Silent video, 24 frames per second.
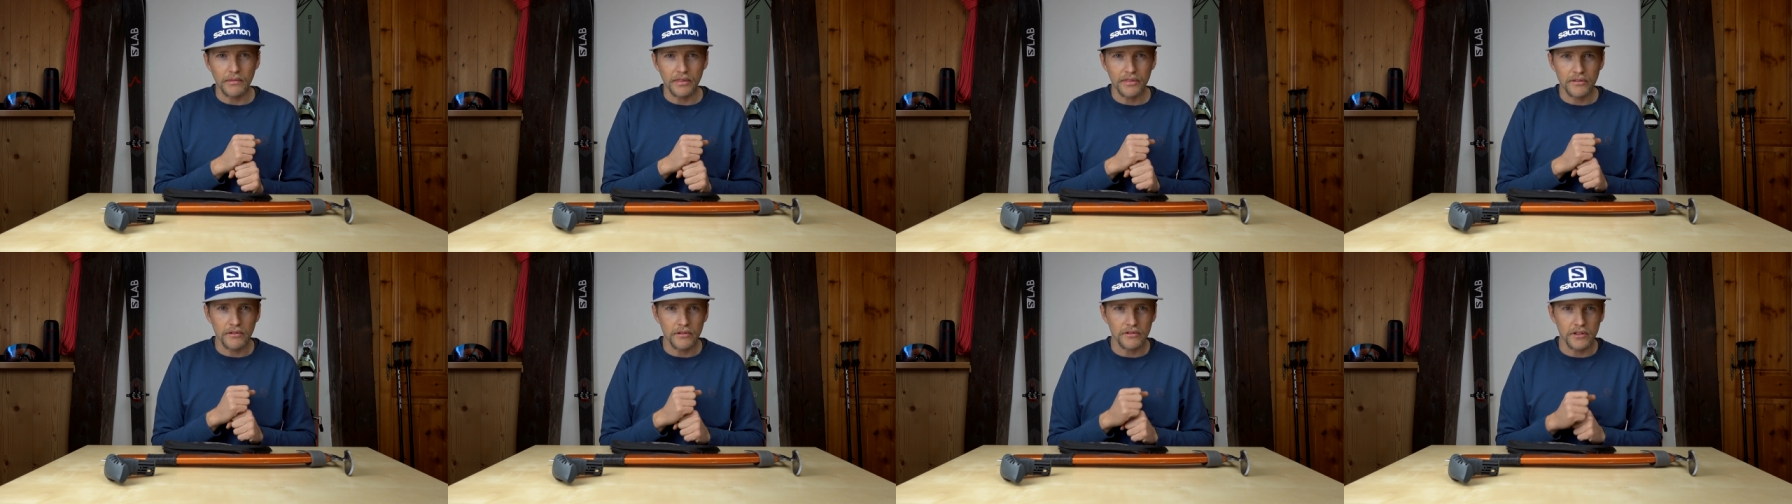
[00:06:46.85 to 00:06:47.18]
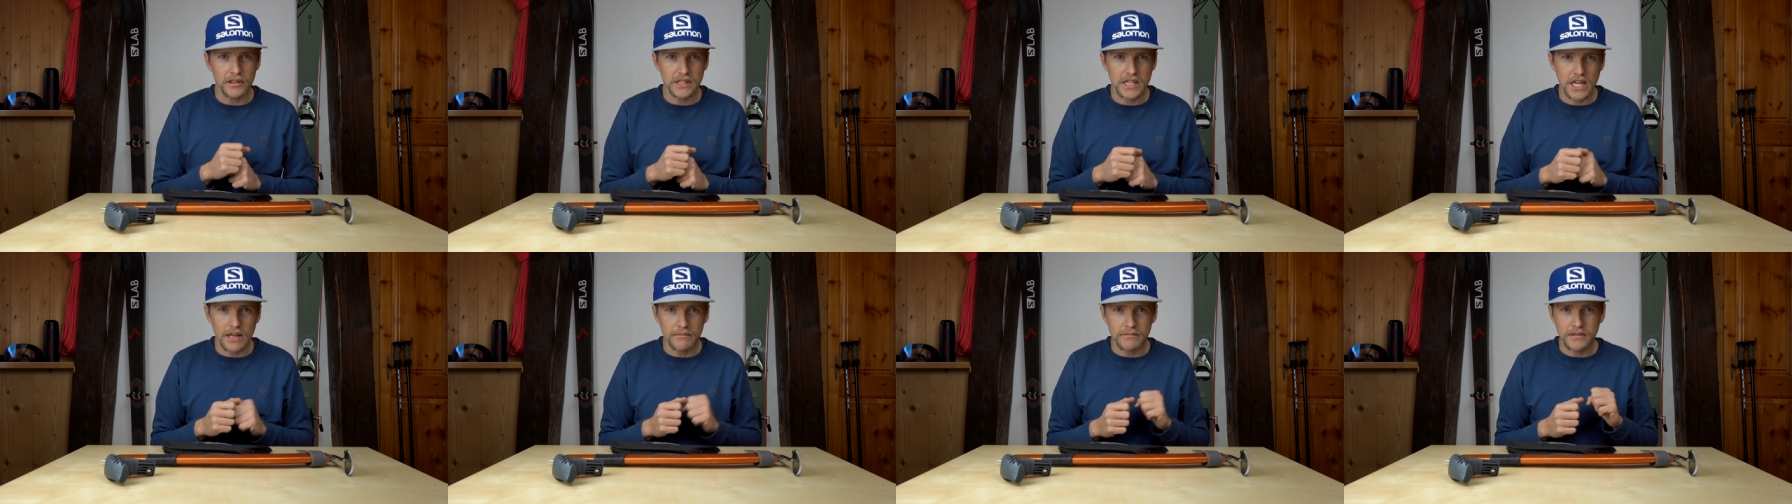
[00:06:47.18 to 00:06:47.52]
through the
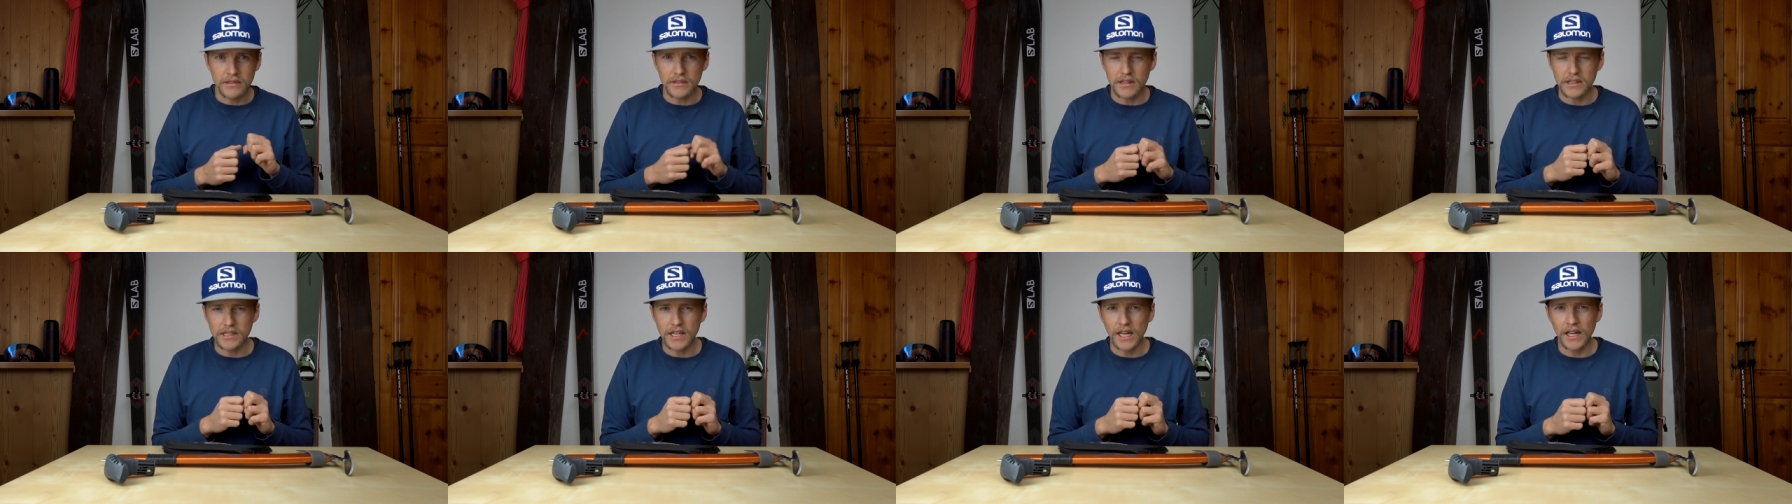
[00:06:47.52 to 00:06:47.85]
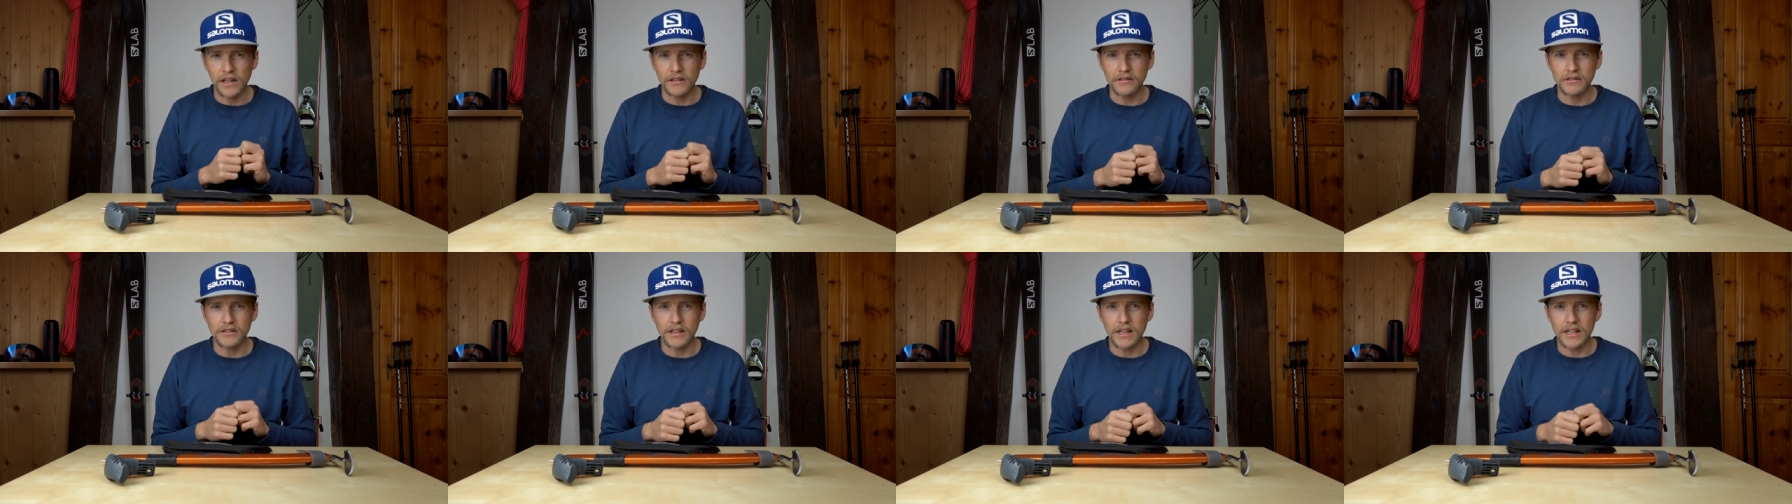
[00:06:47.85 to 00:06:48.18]
tips and the
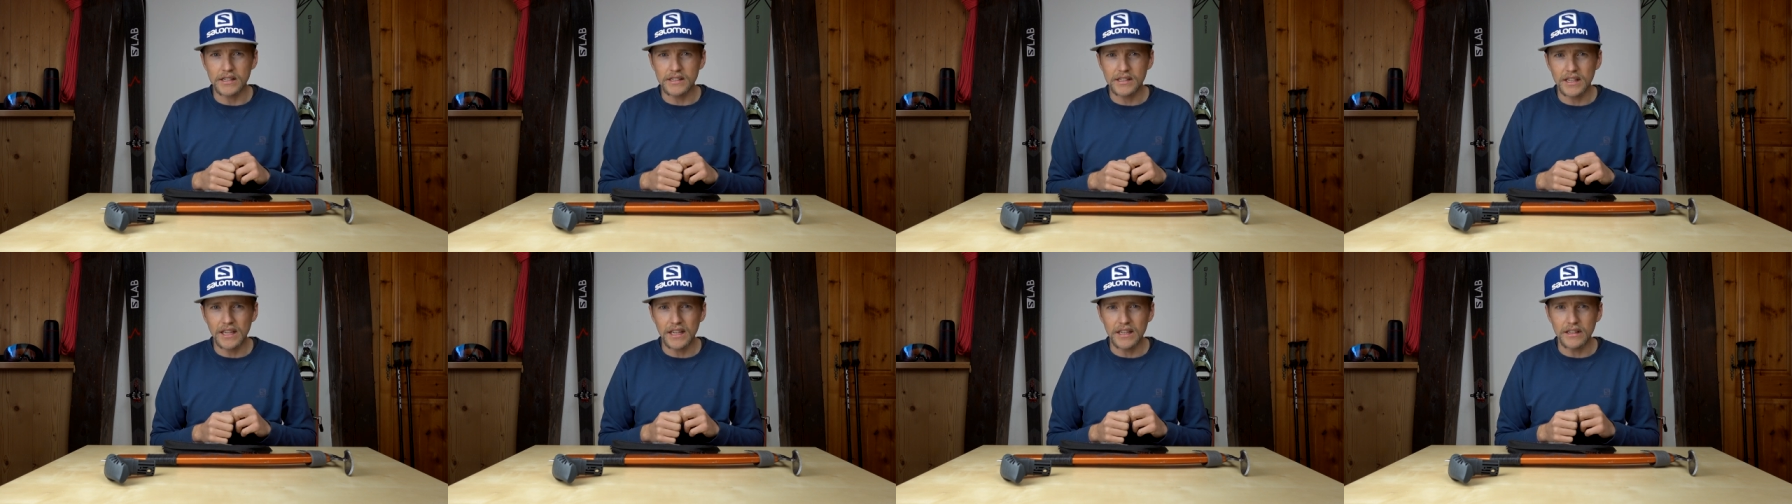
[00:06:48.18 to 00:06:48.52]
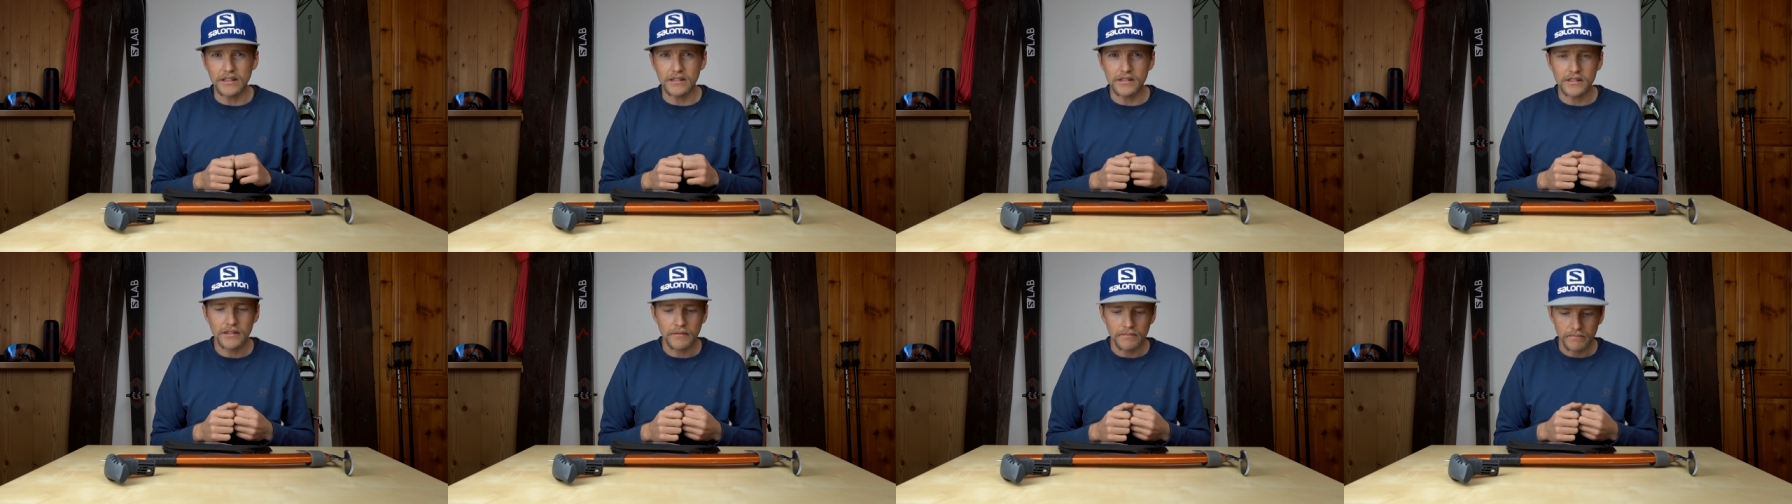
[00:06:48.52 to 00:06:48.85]
tails of their
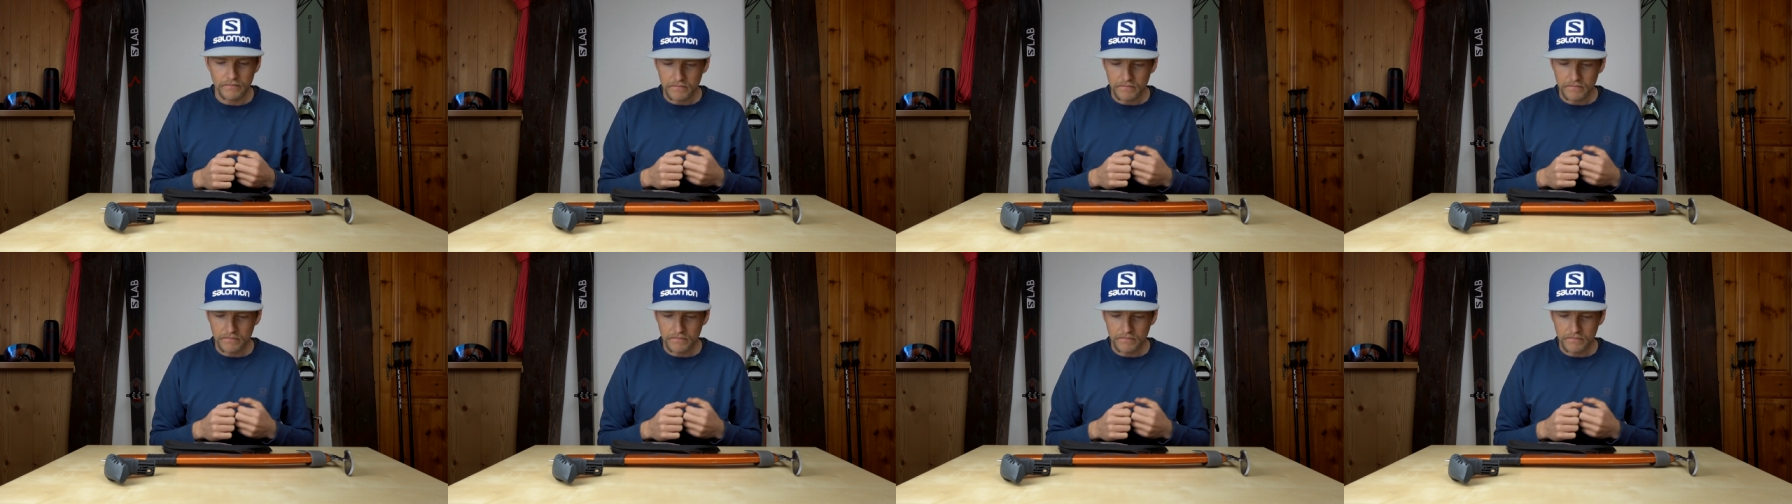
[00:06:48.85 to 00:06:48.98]
skis.